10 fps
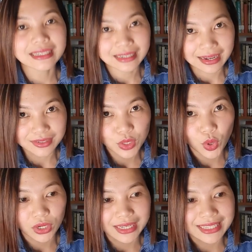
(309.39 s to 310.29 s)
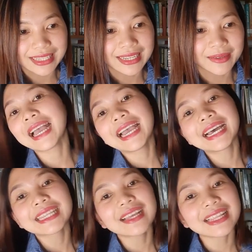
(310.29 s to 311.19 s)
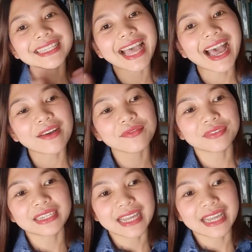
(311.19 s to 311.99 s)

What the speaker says: categories. Now let's have the